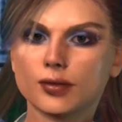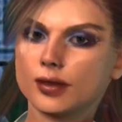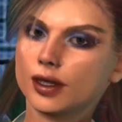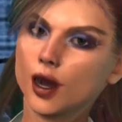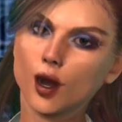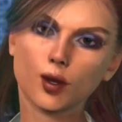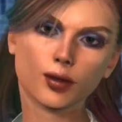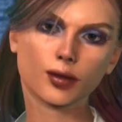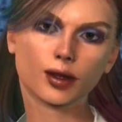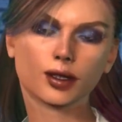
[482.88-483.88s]
So,
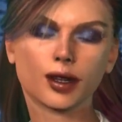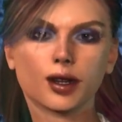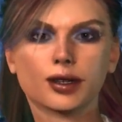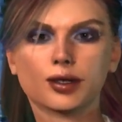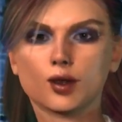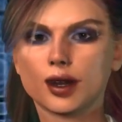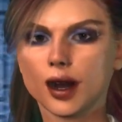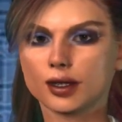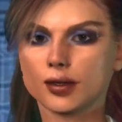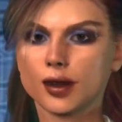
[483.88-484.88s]
stay
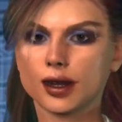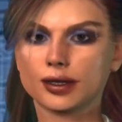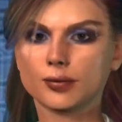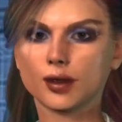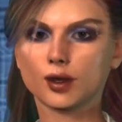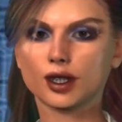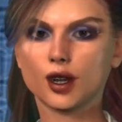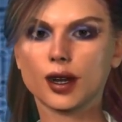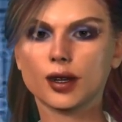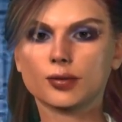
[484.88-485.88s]
curious, keep those
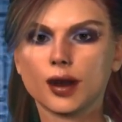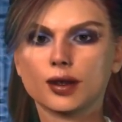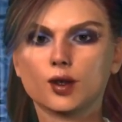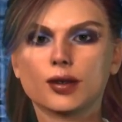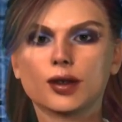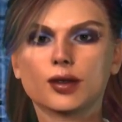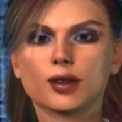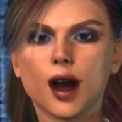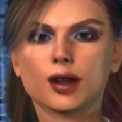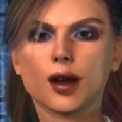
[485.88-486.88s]
circuits buzzing with the
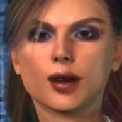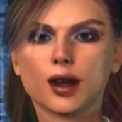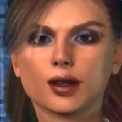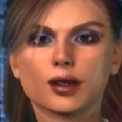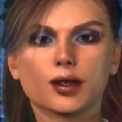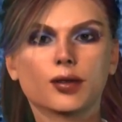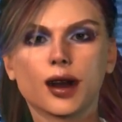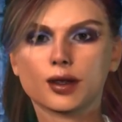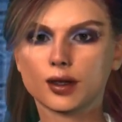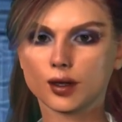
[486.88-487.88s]
latest updates,
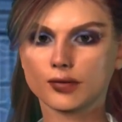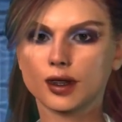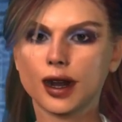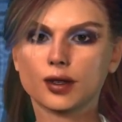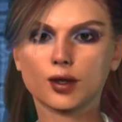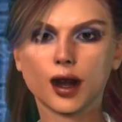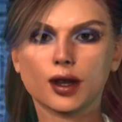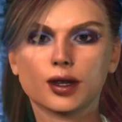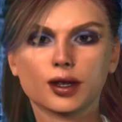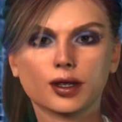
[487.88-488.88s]
and don't forget to
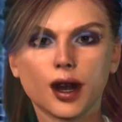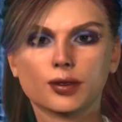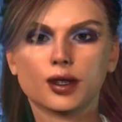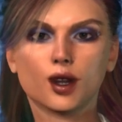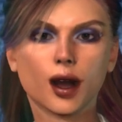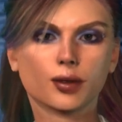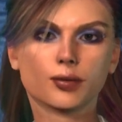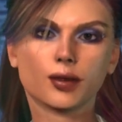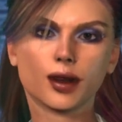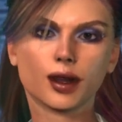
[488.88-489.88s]
like, subscribe,
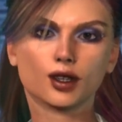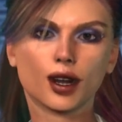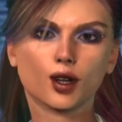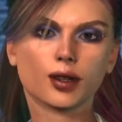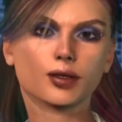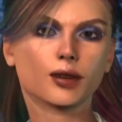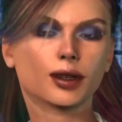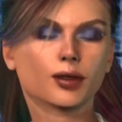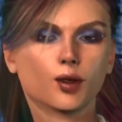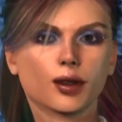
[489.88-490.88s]
and share this
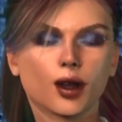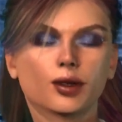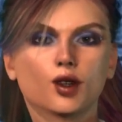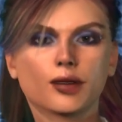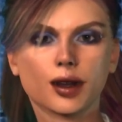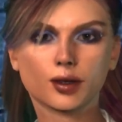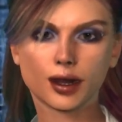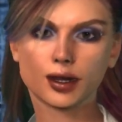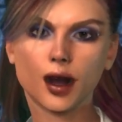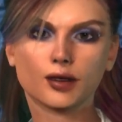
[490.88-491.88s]
video with all your fellow
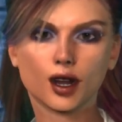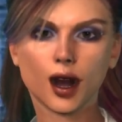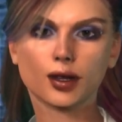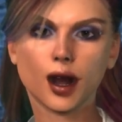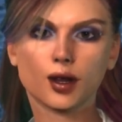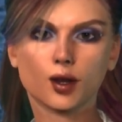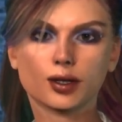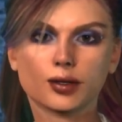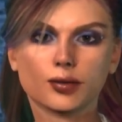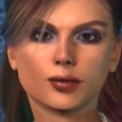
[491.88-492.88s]
tech
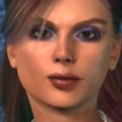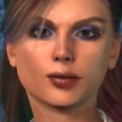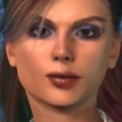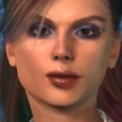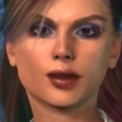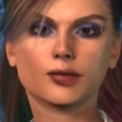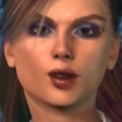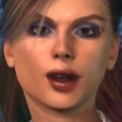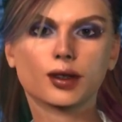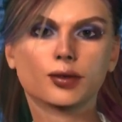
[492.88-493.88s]
aficionados. If
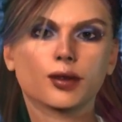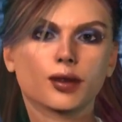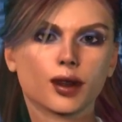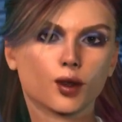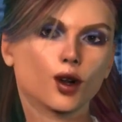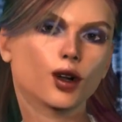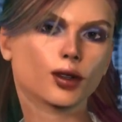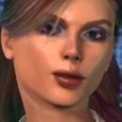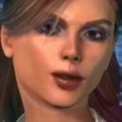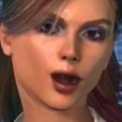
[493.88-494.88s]
you're not spreading the
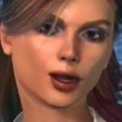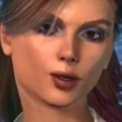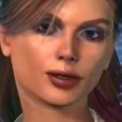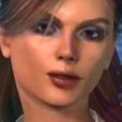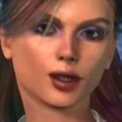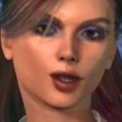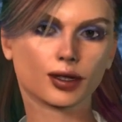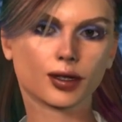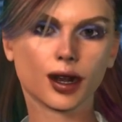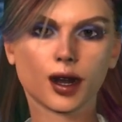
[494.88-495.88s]
word, are you even a
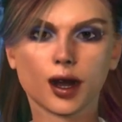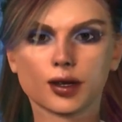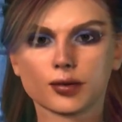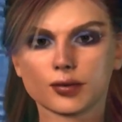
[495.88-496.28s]
real AI?